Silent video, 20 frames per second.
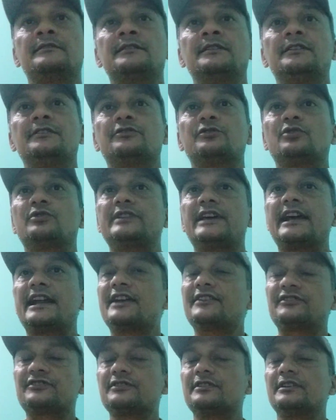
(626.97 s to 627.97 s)
So there
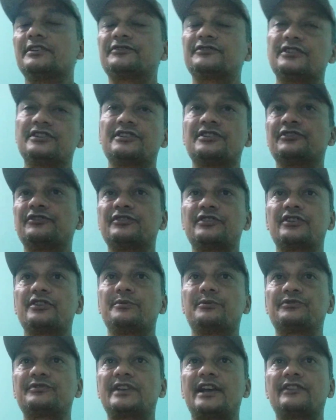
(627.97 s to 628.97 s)
are certain
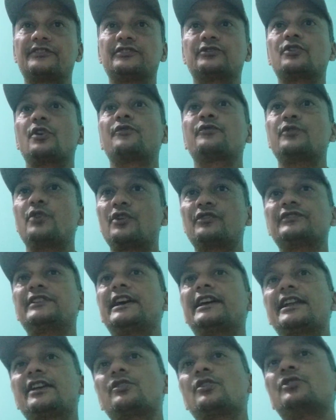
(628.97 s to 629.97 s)
circumstances. Of course,
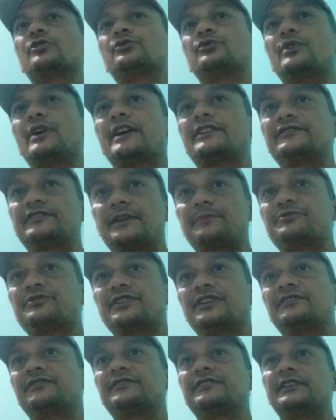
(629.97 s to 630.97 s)
there are also
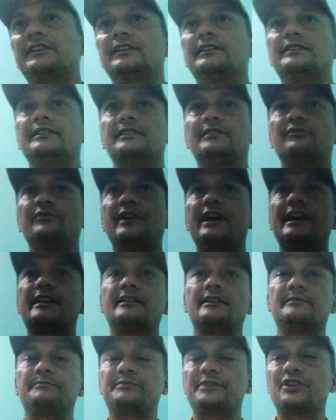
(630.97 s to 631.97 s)
exceptions
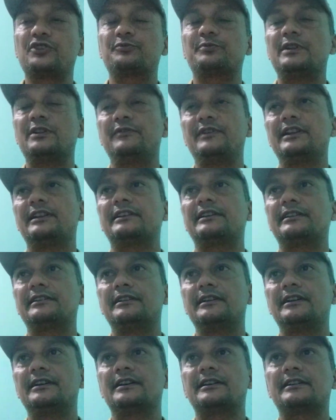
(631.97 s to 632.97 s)
where principal will
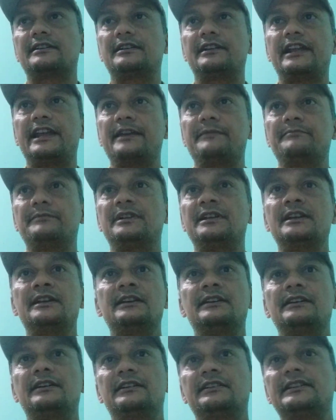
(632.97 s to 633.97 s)
claim
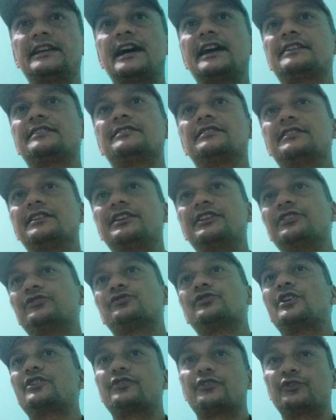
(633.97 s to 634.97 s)
that he
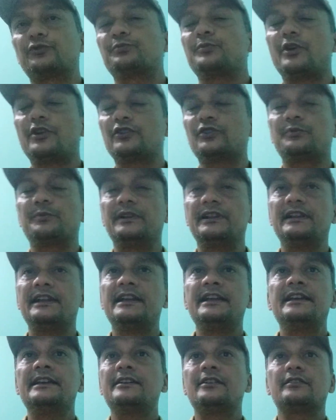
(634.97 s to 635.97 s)
is not responsible.
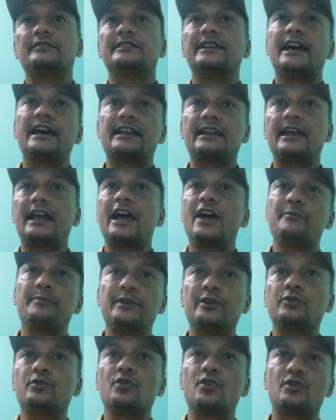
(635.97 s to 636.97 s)
There have
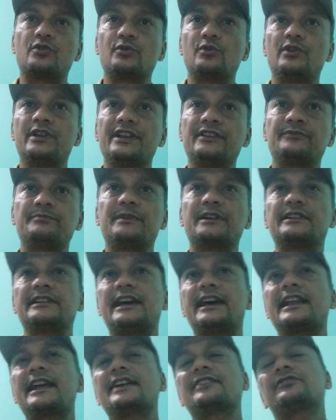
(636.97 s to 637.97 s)
been court rulings, but
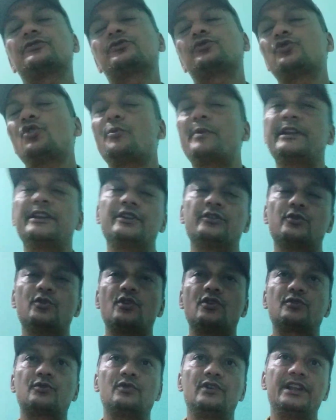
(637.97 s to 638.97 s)
there are so many
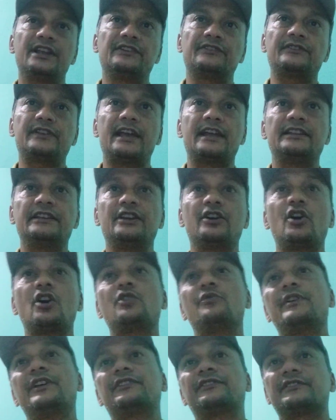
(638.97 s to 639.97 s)
court rulings and they
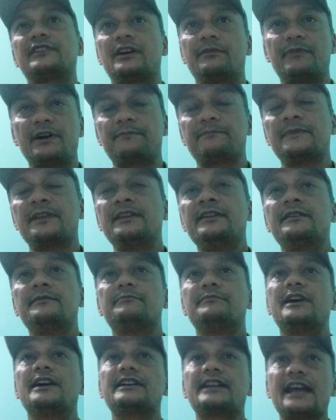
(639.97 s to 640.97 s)
always come up.
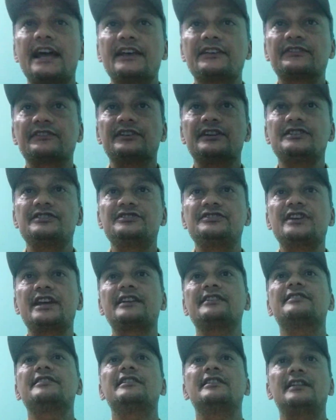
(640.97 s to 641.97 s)
But as a
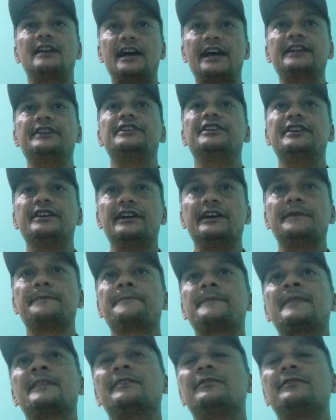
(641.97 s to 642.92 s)
general idea,